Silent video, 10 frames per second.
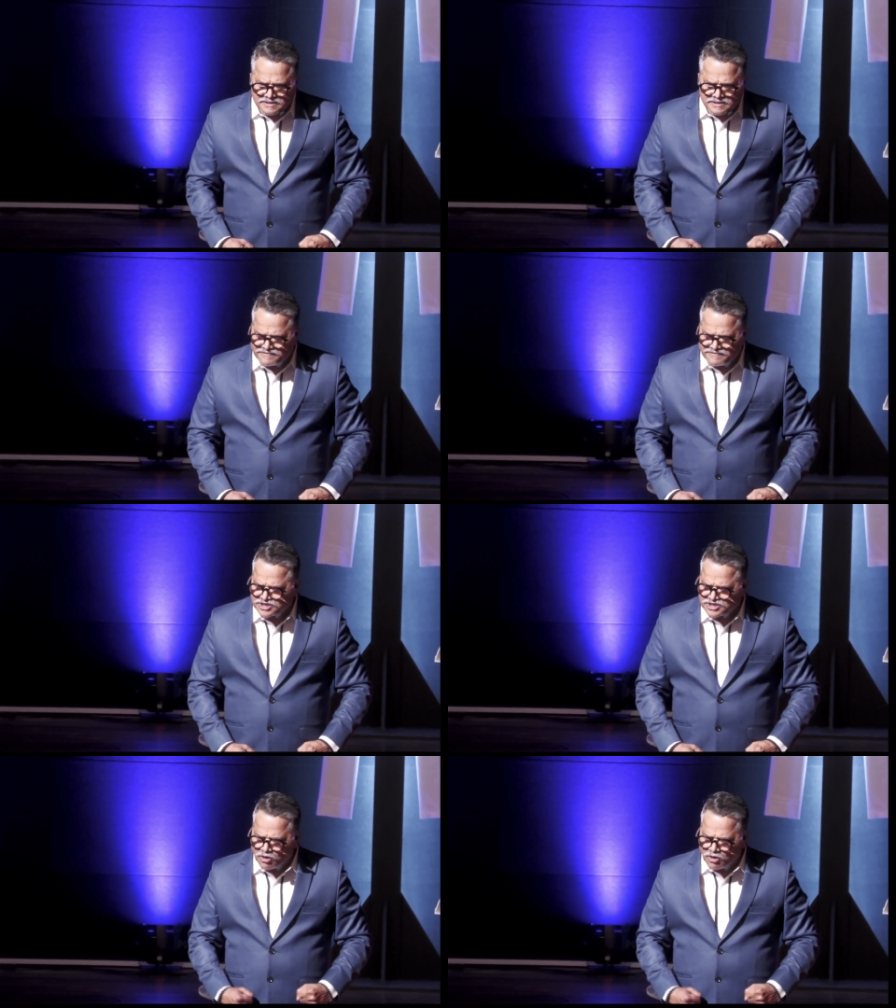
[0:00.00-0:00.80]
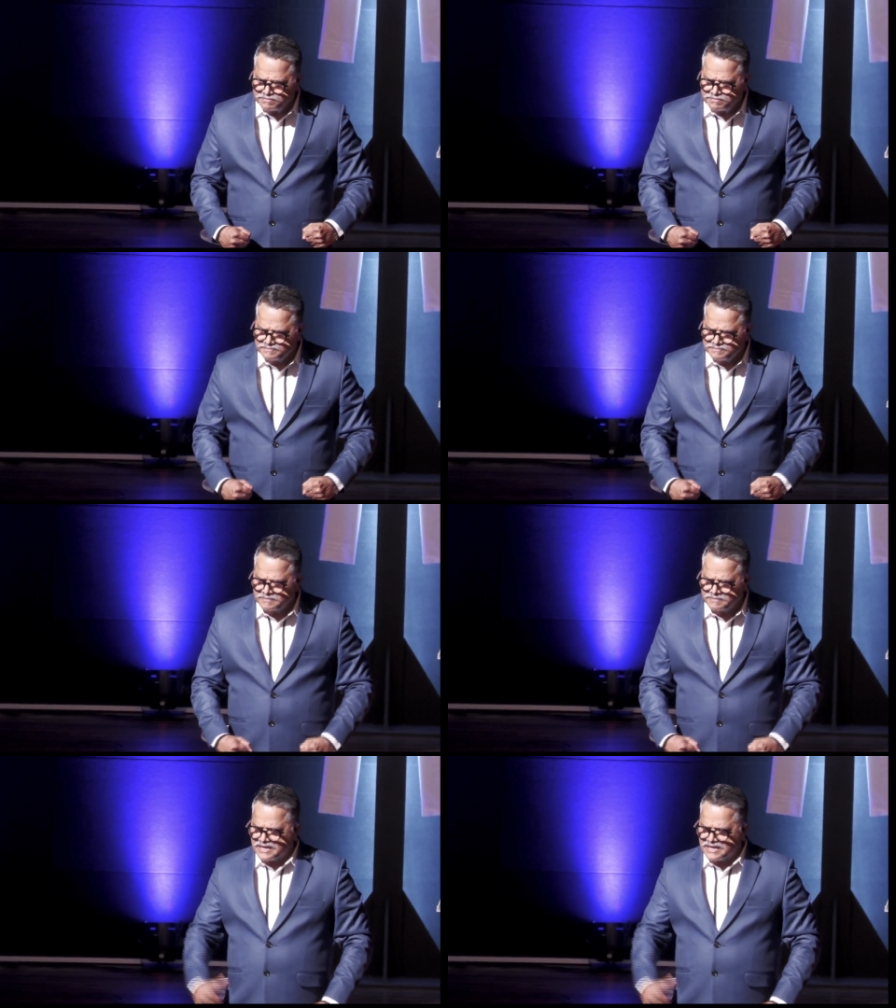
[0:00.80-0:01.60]
David said, no,
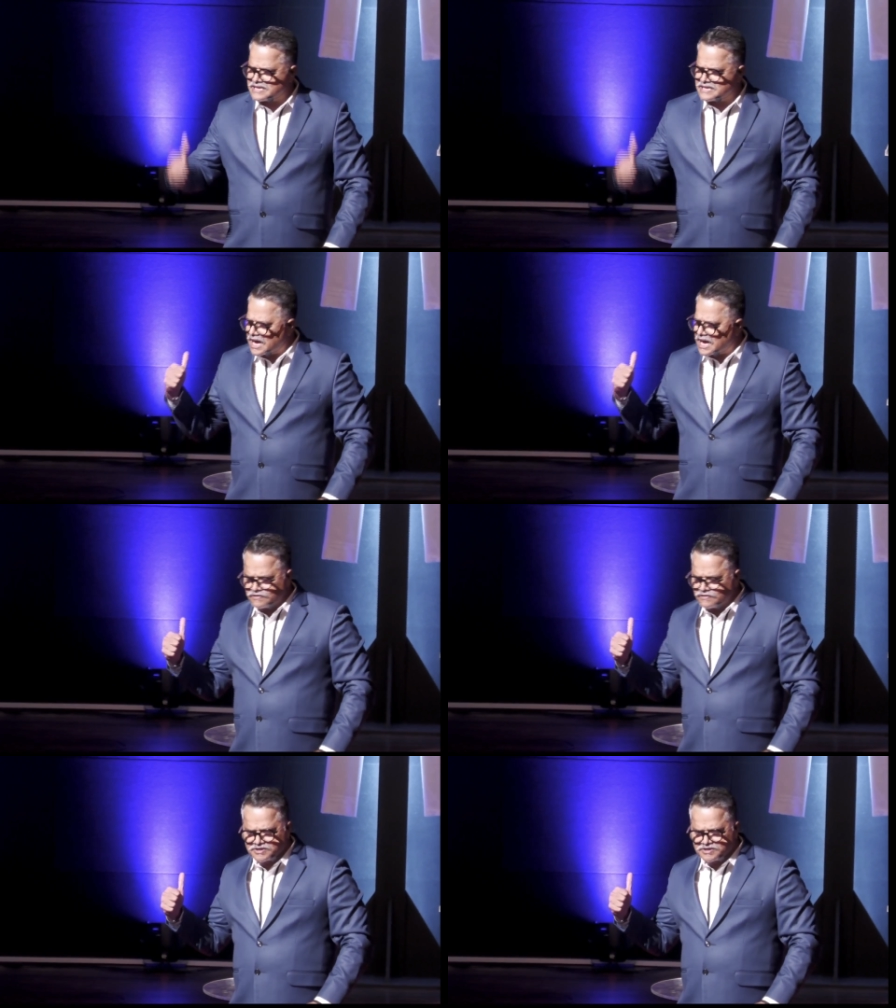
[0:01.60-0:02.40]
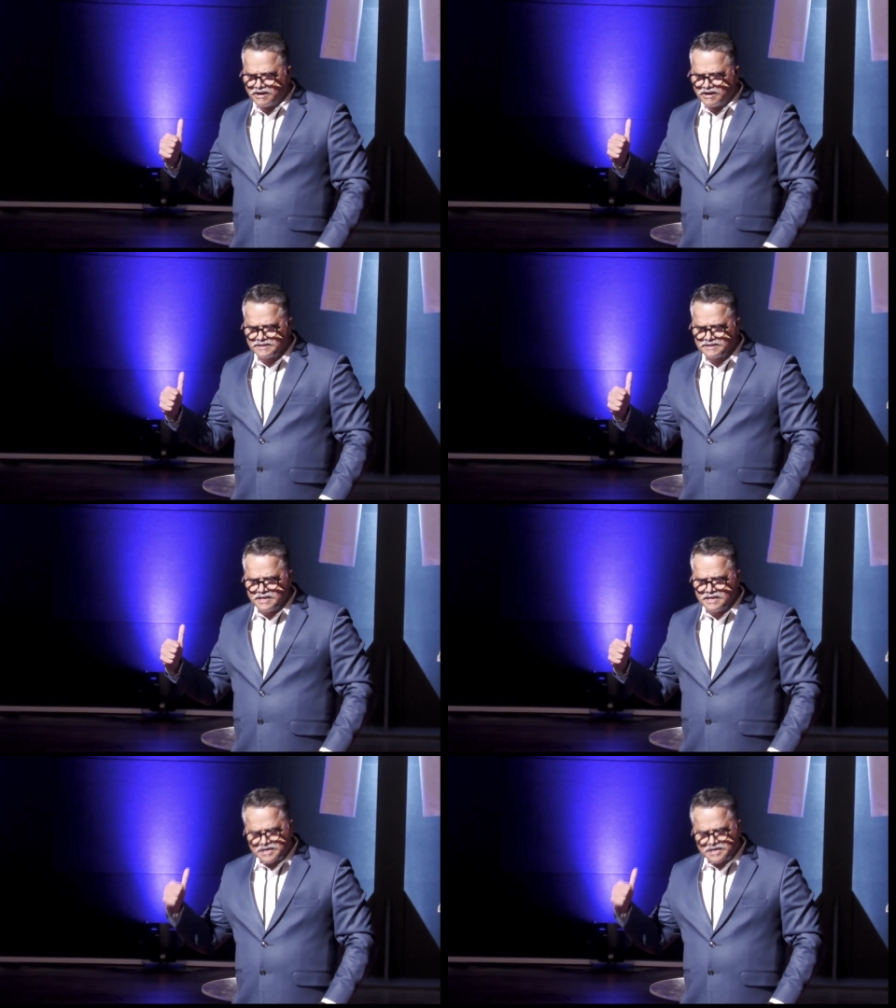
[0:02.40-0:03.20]
let the Ark of the God
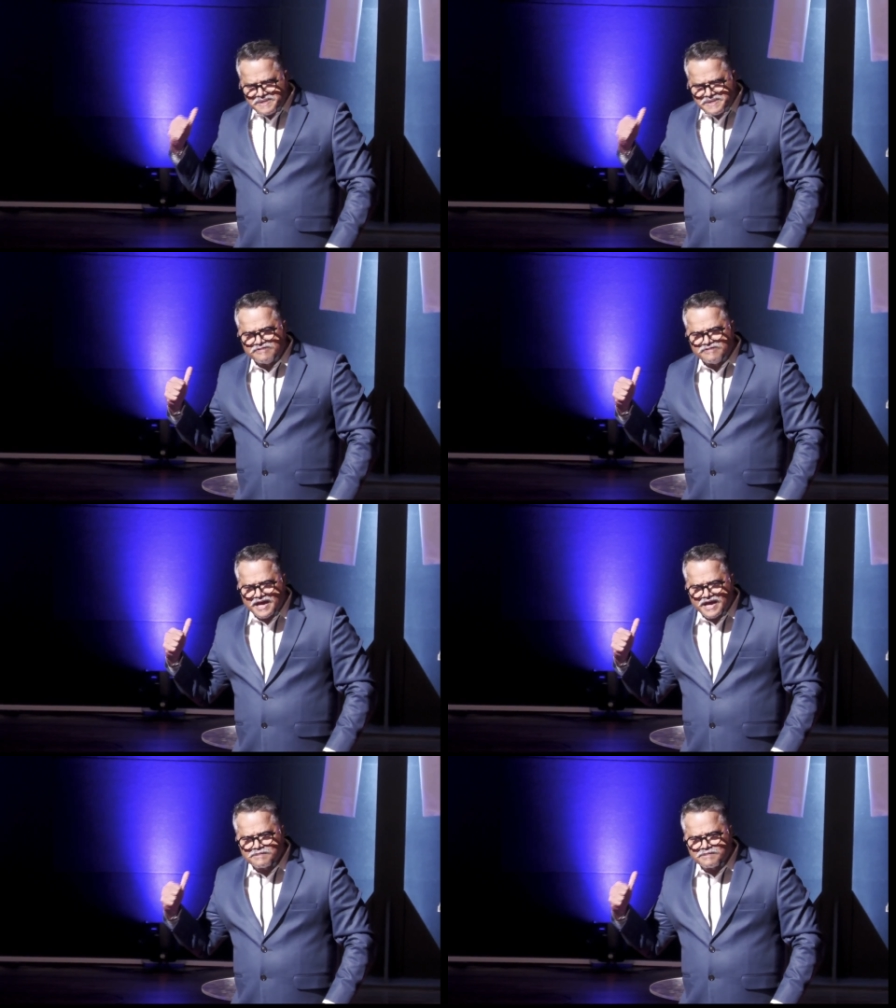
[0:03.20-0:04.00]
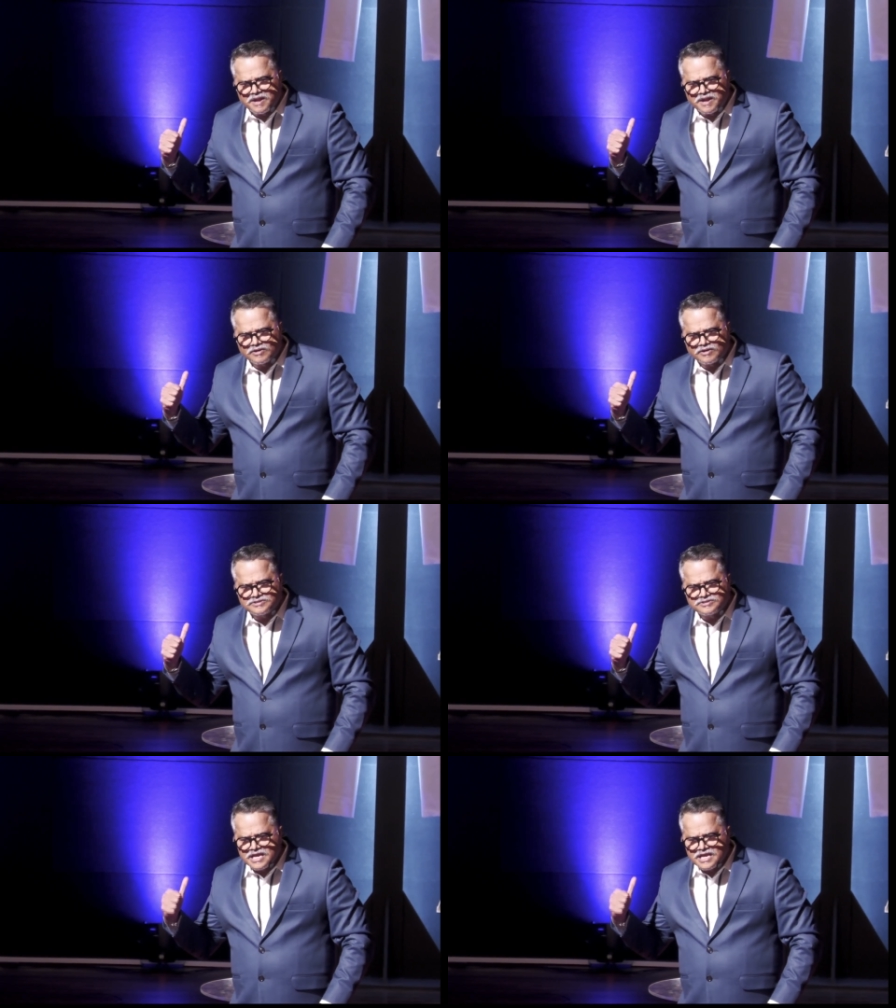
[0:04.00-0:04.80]
remain where it
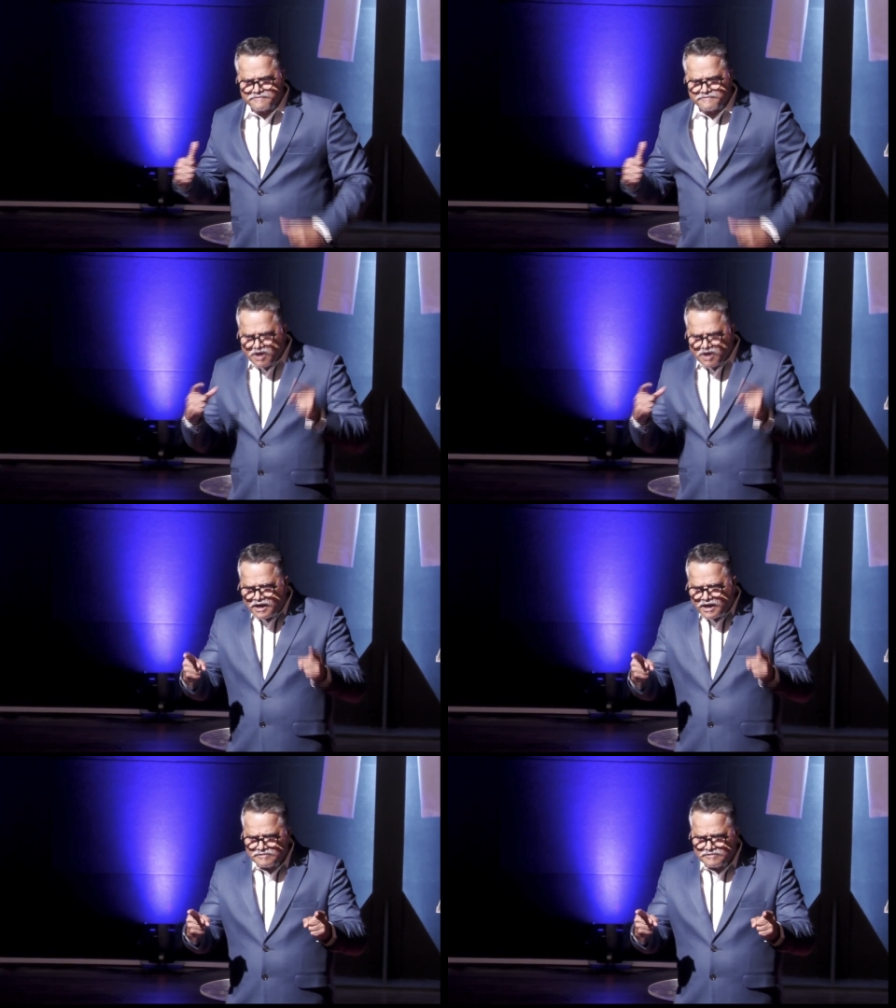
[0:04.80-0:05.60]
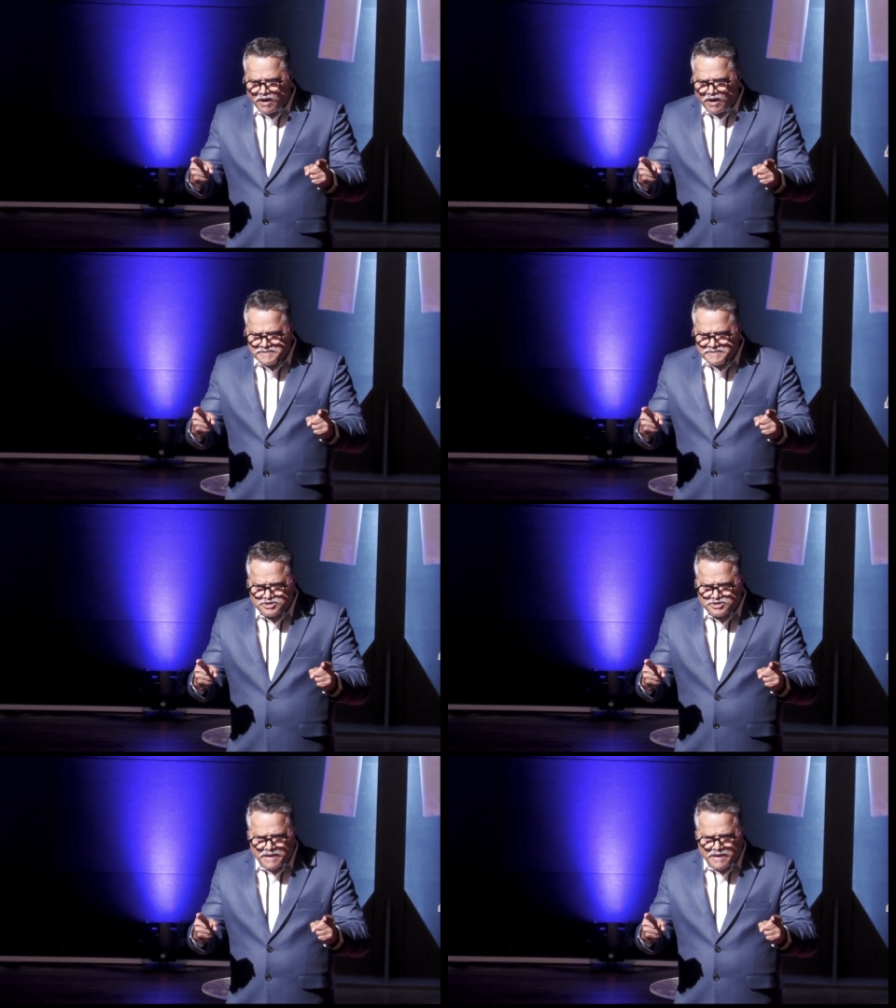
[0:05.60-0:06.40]
belongs. If God wants me
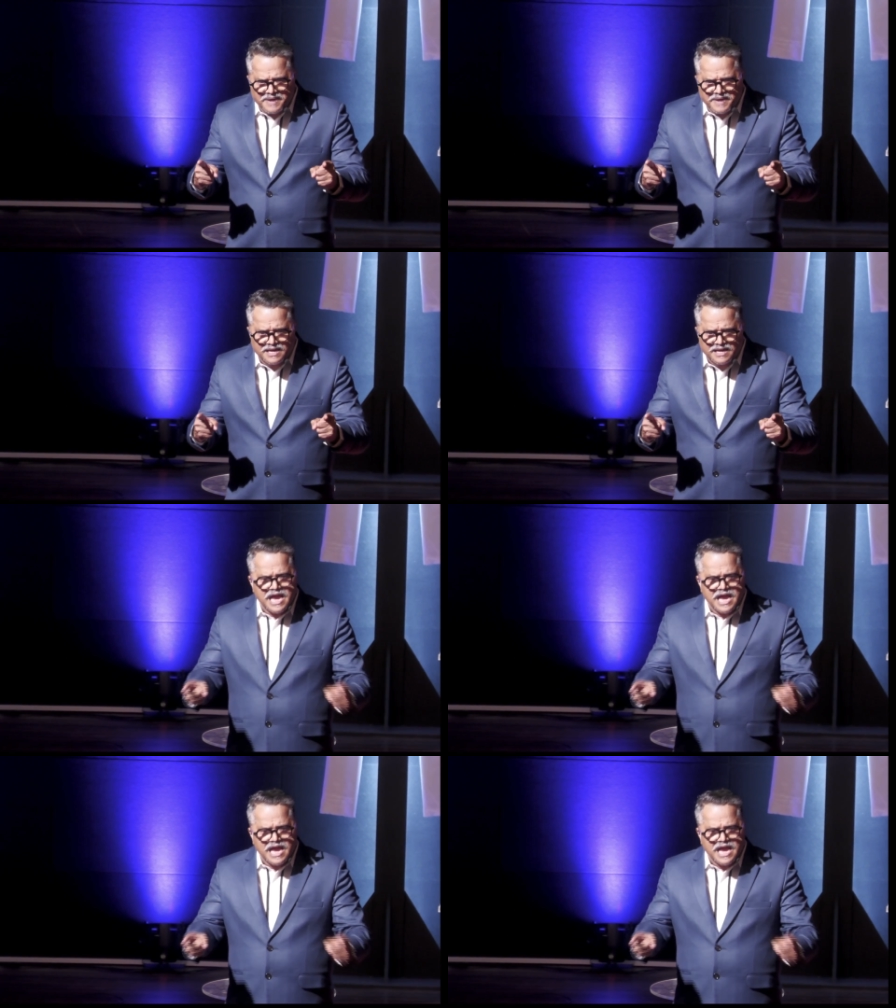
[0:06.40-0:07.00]
to come back,